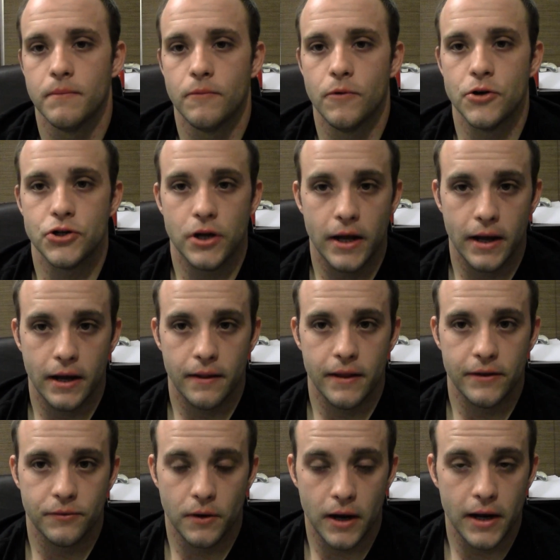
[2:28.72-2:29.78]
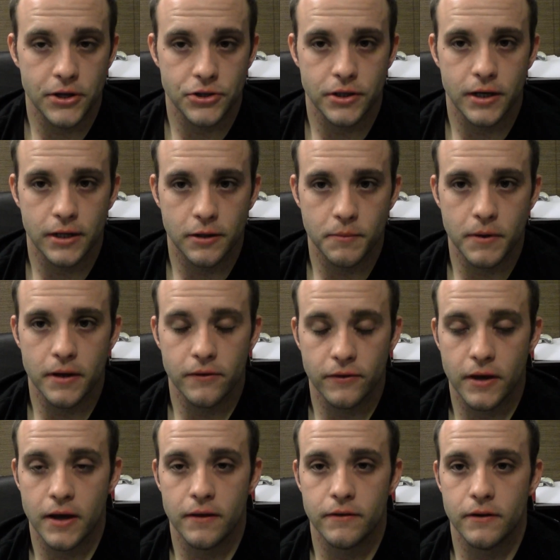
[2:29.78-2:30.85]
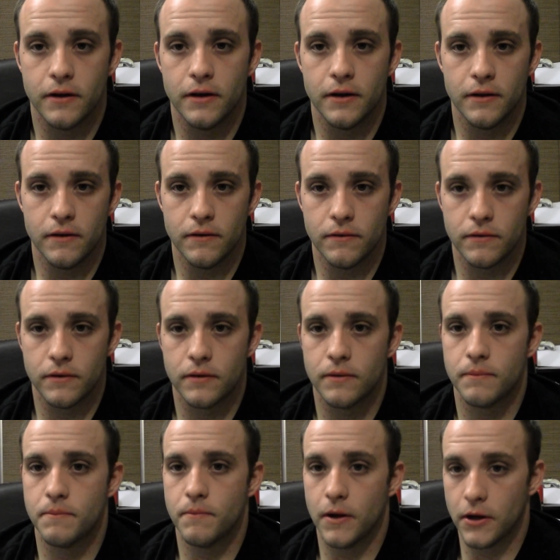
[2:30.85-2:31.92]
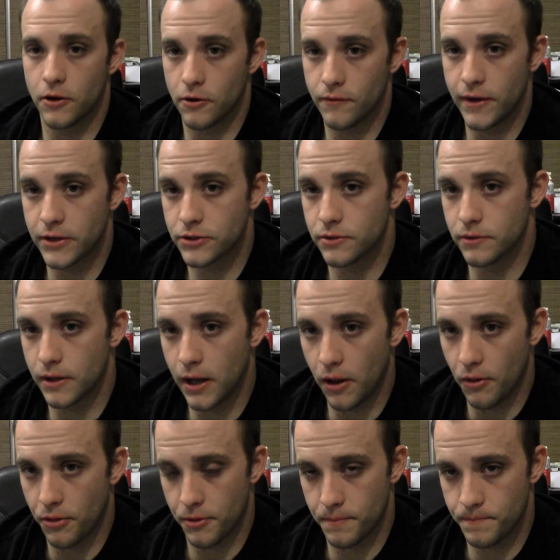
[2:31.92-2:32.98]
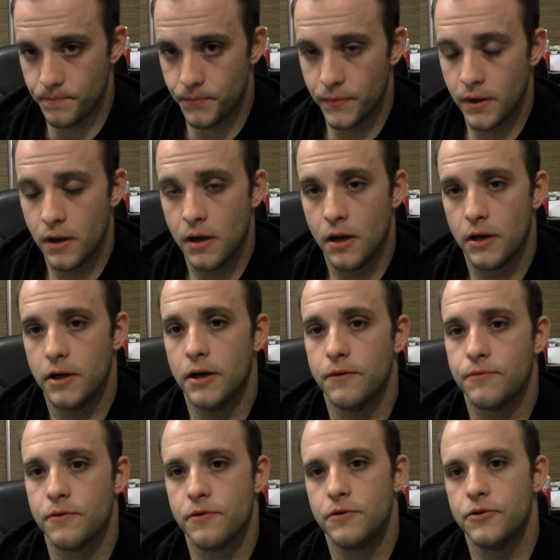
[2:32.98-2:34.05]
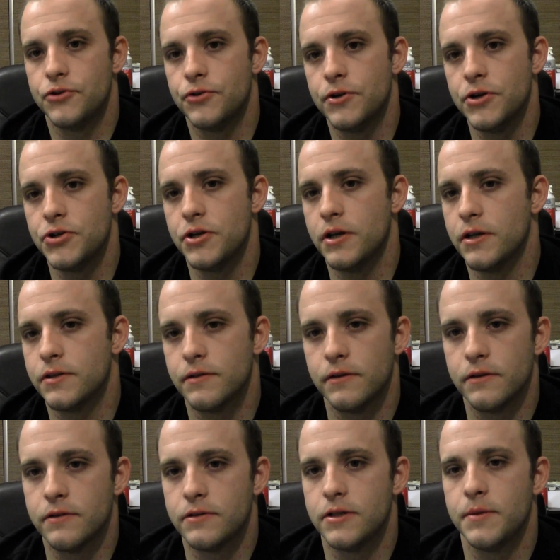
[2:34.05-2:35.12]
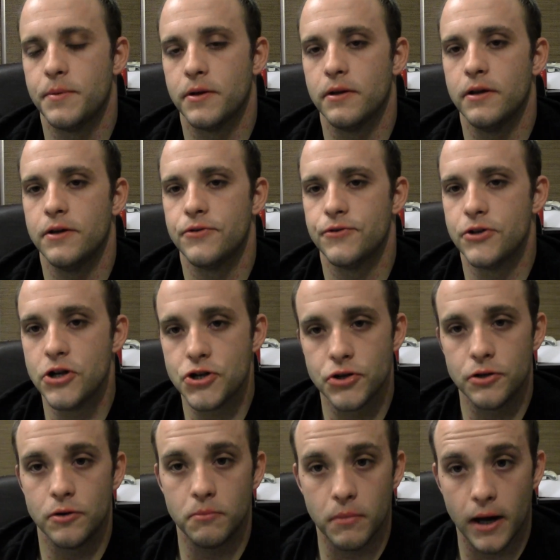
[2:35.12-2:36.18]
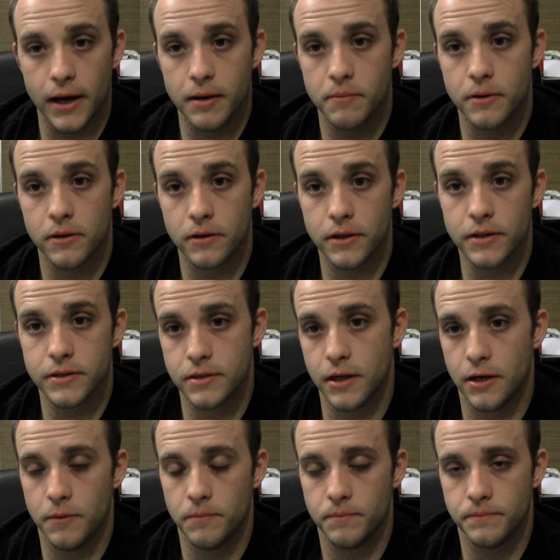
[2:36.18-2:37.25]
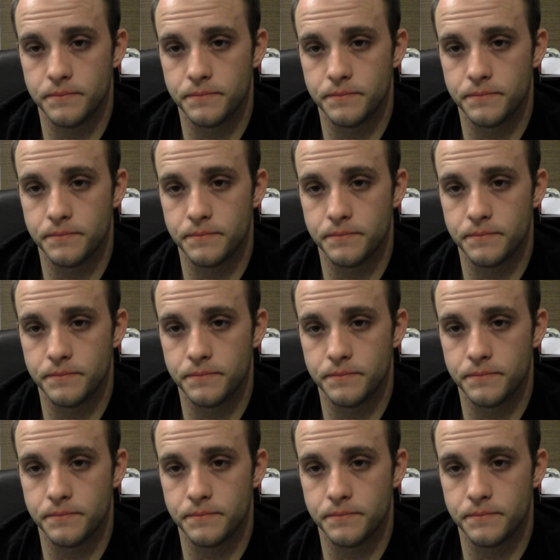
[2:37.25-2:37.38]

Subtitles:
which that's what I actually got the biggest gains on, is my cardiovascular health. Now for the nutrition is typically a traditional bodybuilding setup,